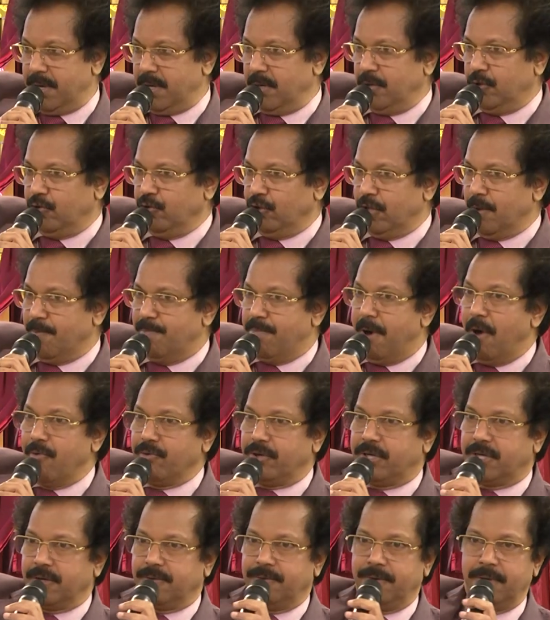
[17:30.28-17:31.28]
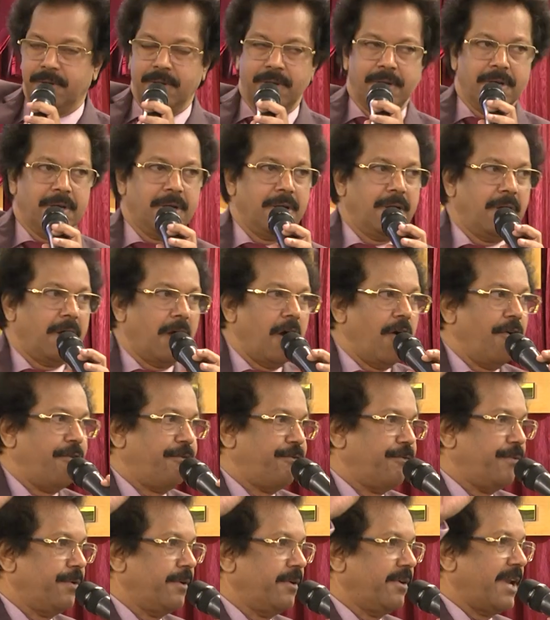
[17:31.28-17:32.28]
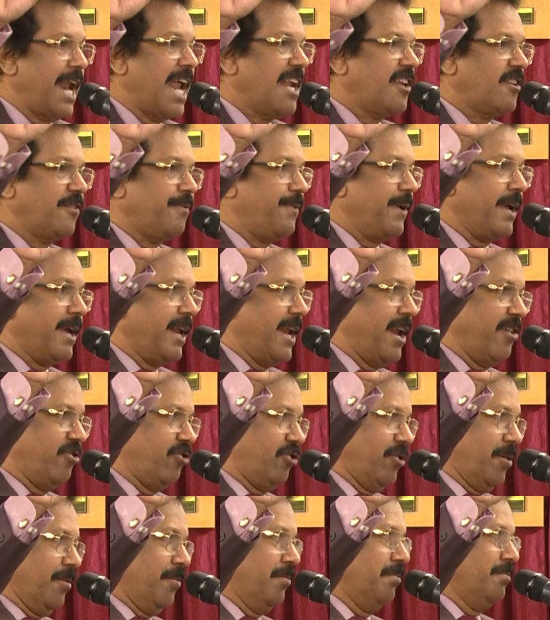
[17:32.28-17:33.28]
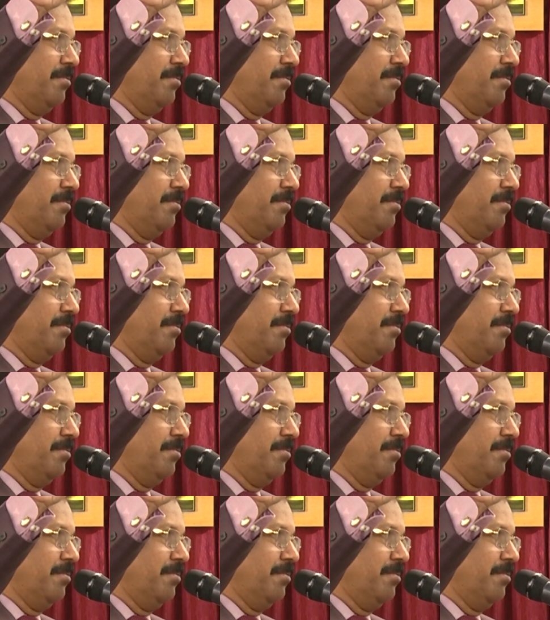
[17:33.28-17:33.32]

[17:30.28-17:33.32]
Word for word: to the Mount of Transfiguration,